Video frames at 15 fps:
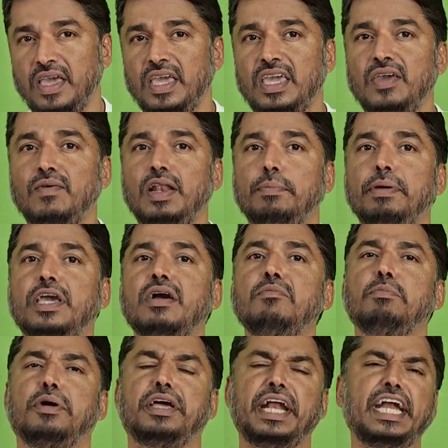He will
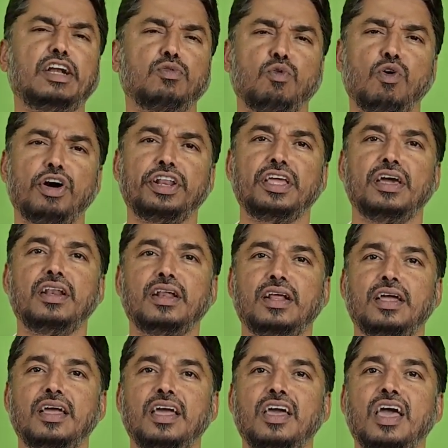become great warrior,
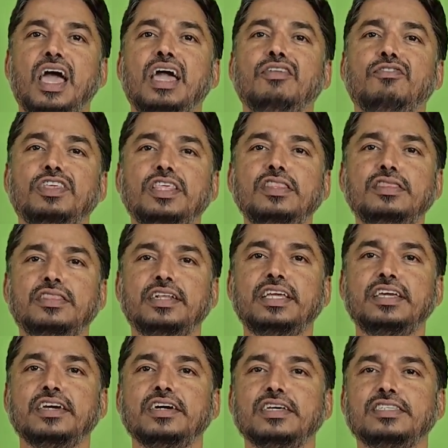and within 3
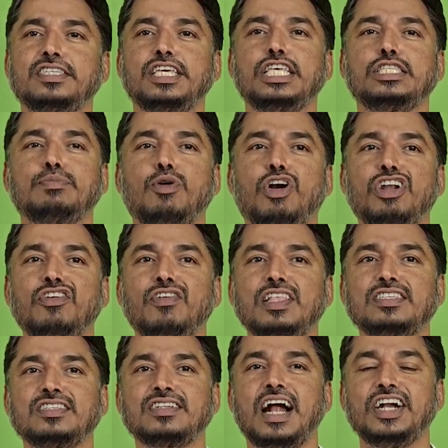years his body will
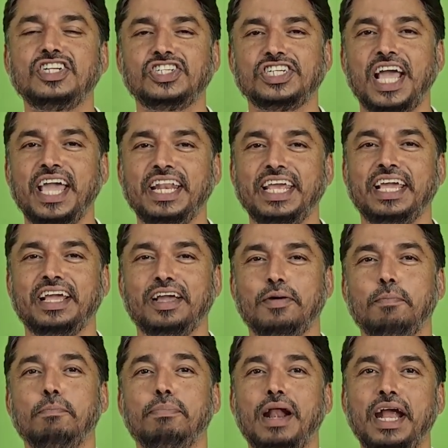start shining
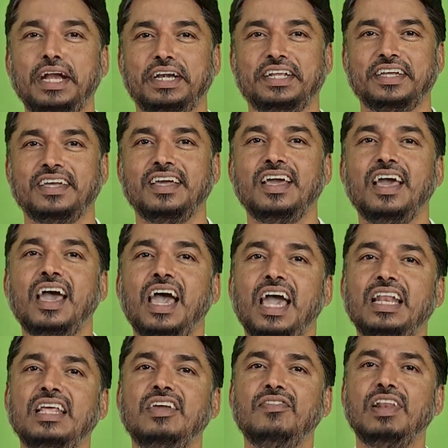bright,
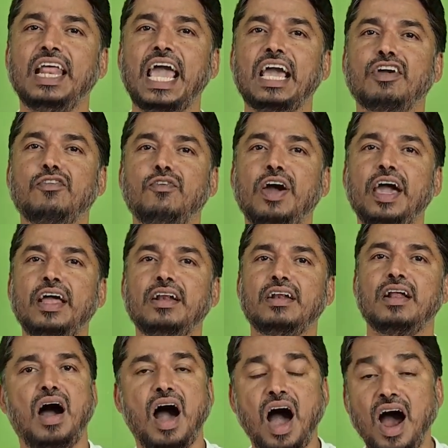and he will acquire
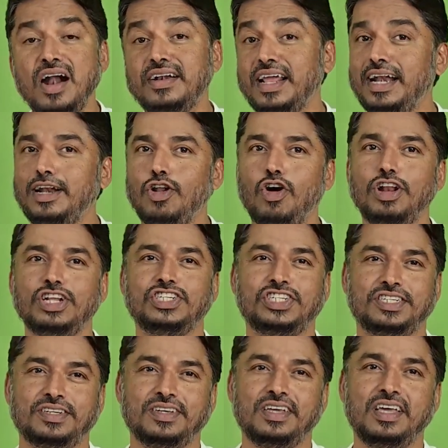art and
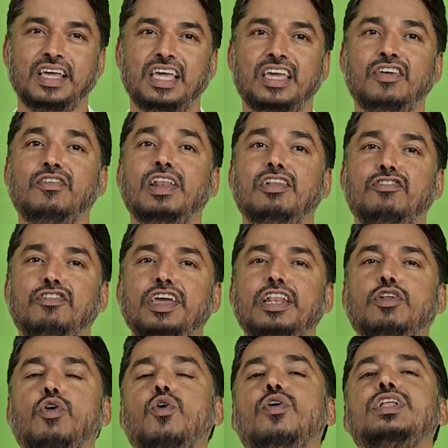knowledge. He will win
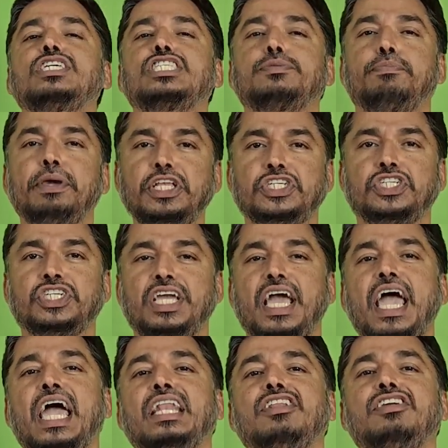over a speech,
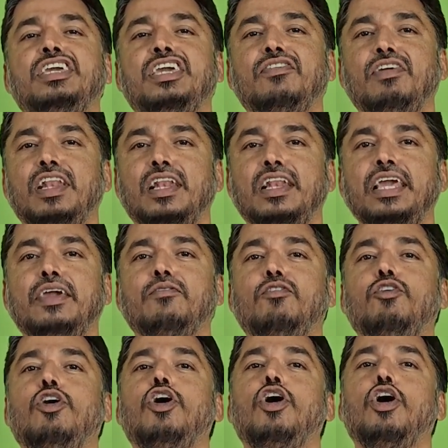and he will live
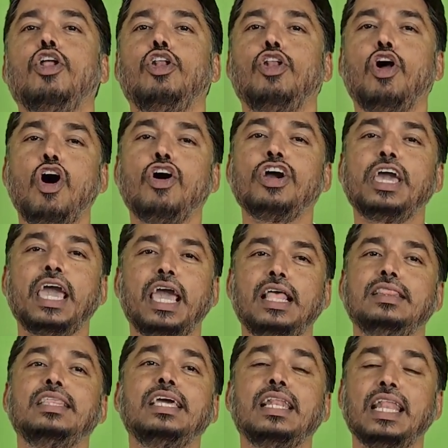long
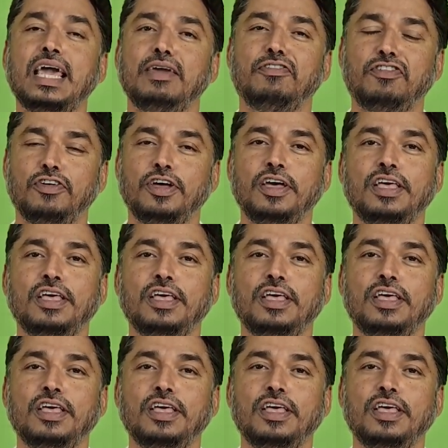healthy life.